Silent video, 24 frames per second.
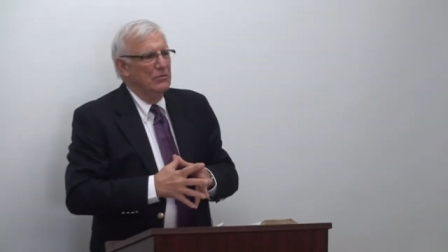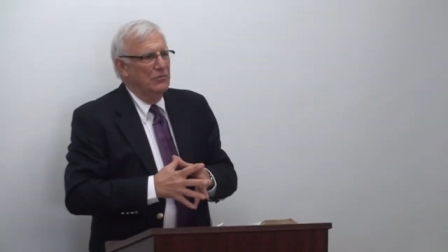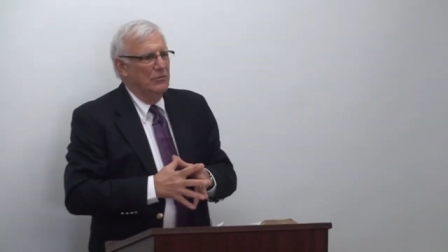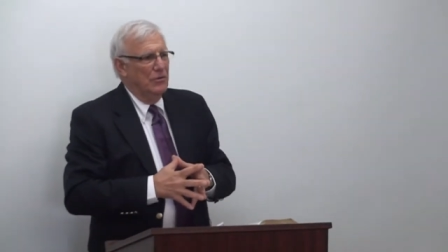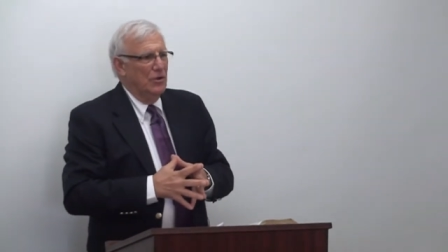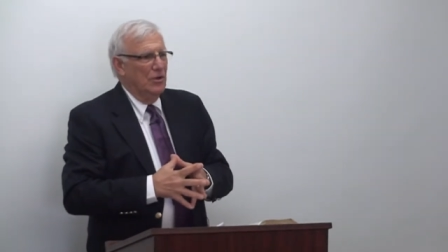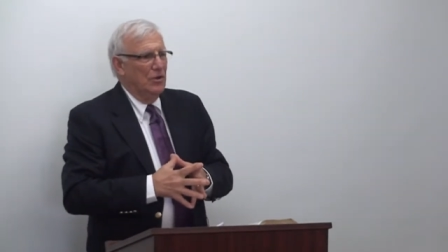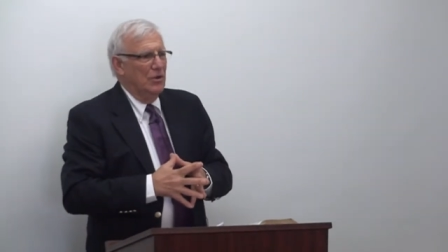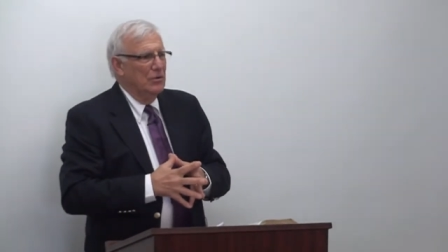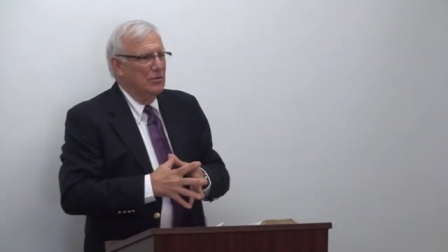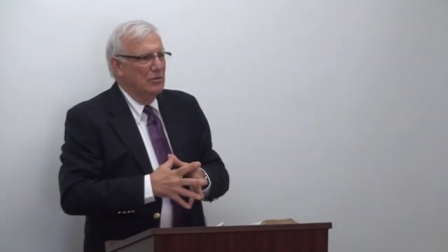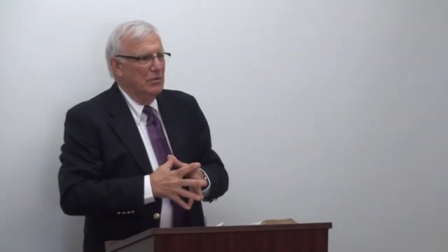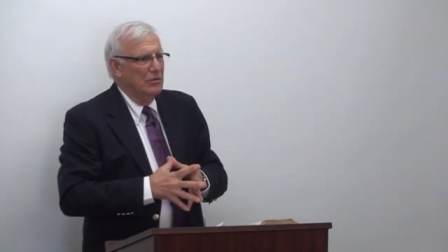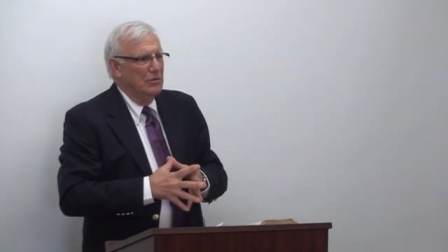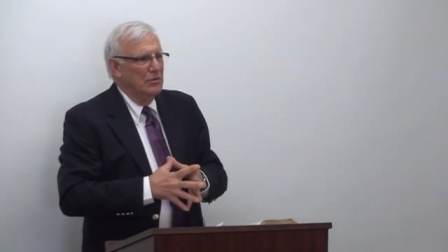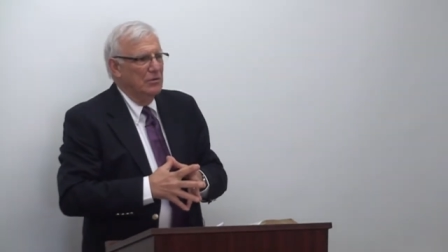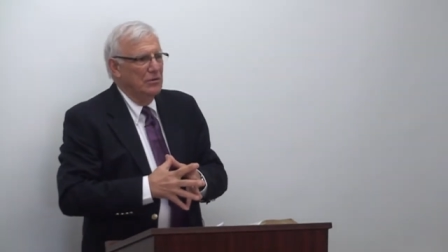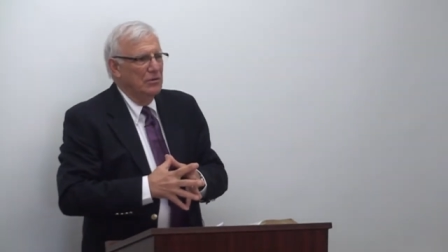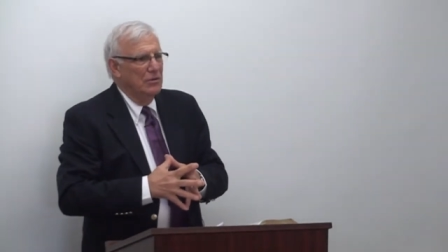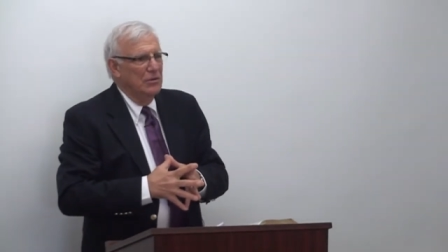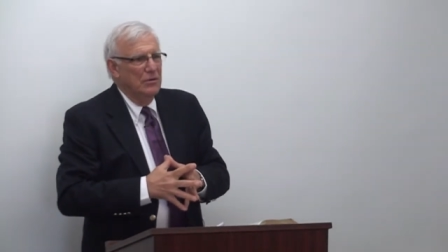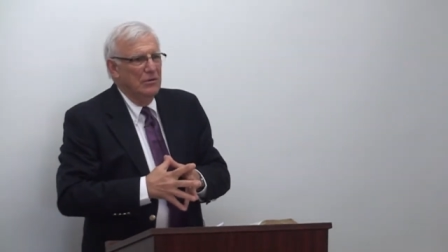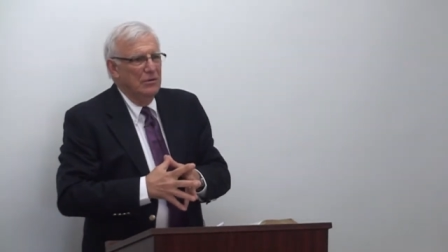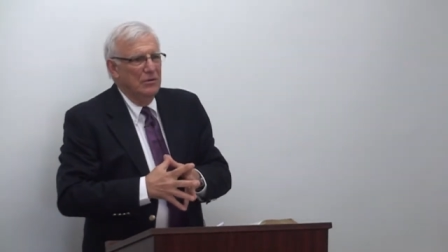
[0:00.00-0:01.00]
the,
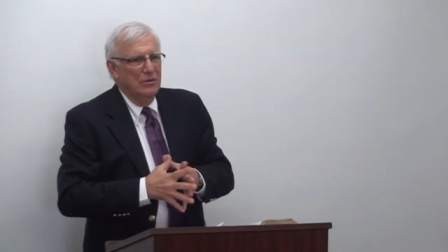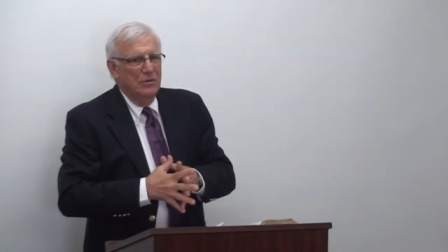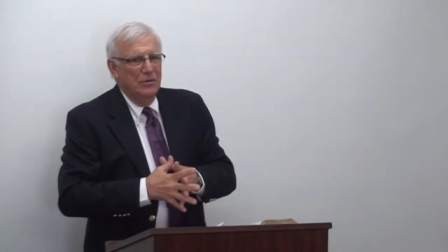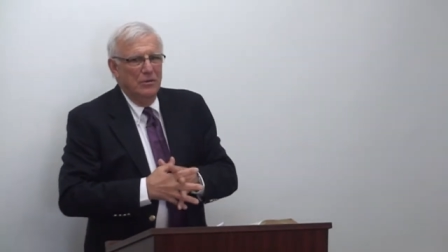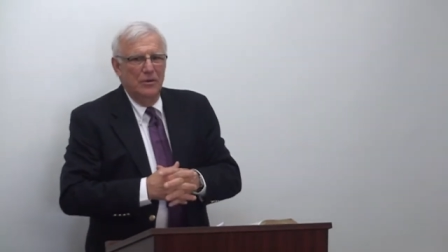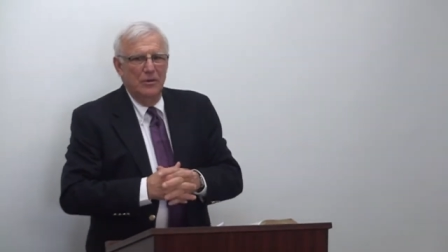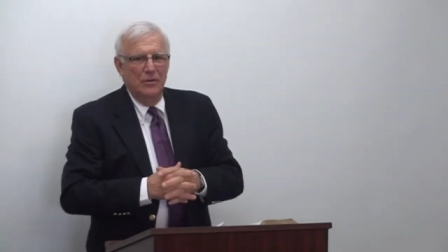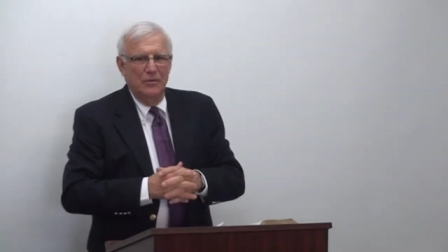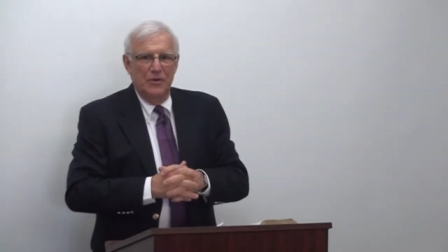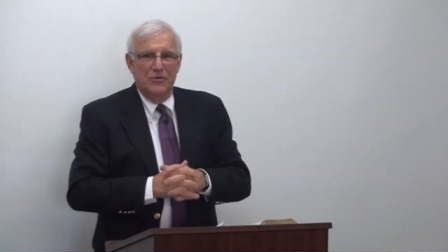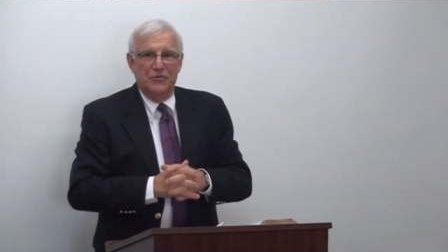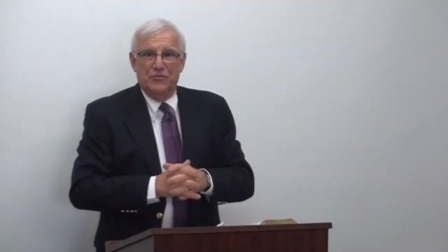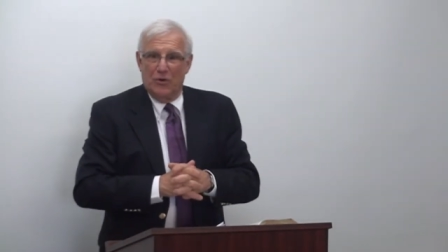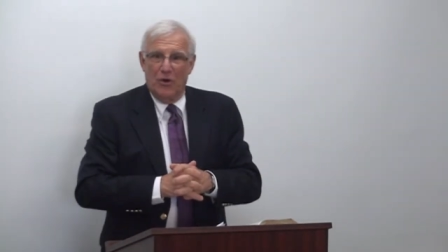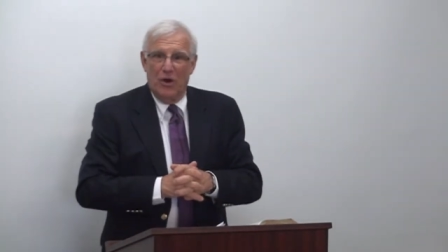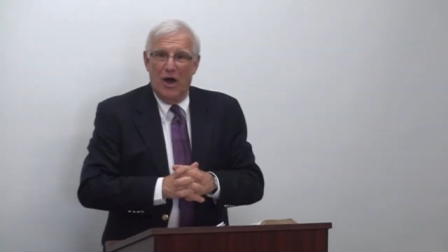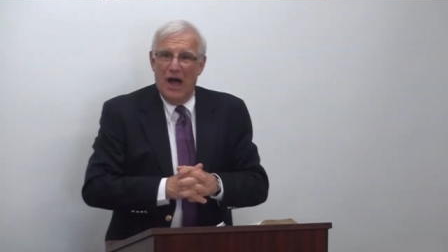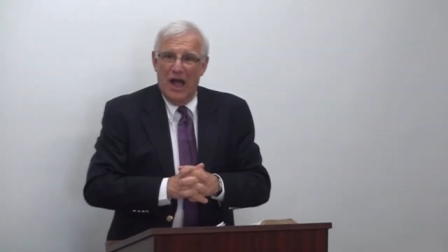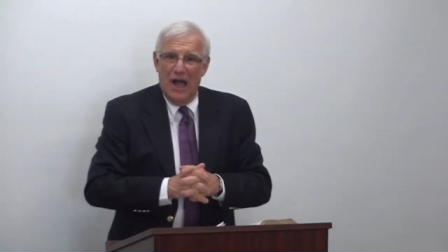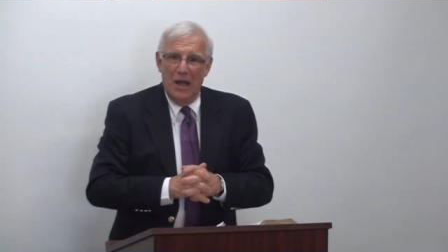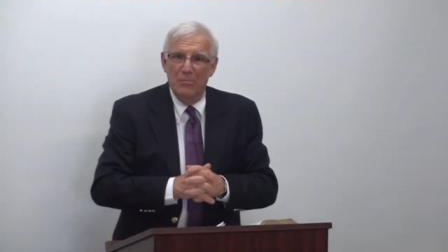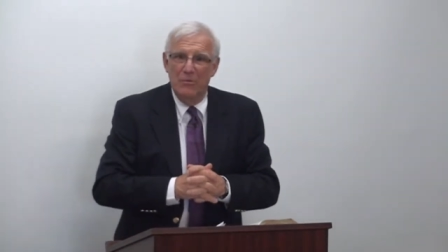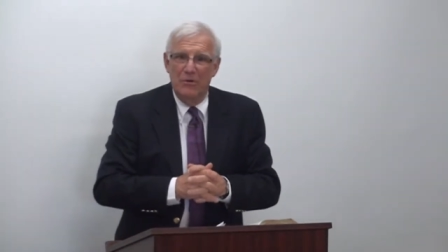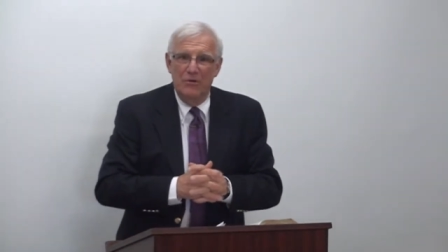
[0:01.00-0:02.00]
the
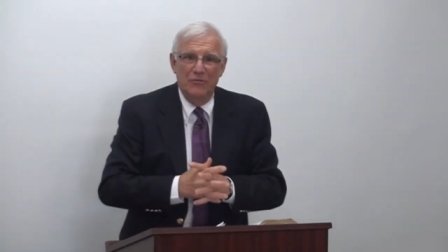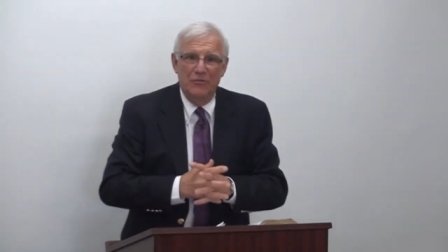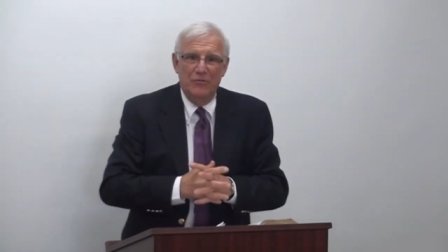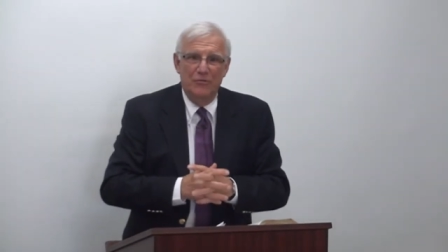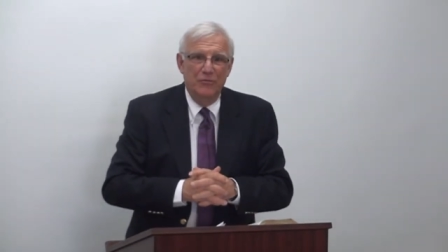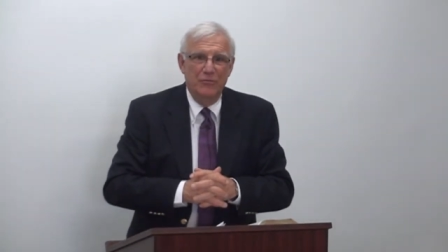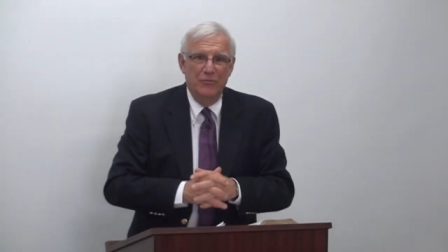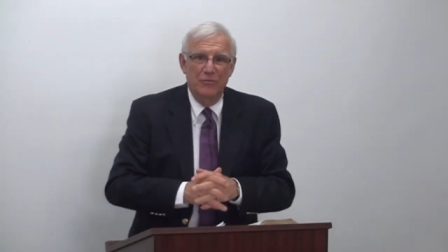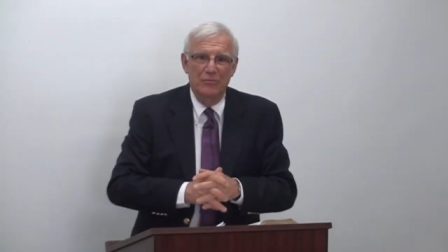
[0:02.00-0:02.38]
tribe of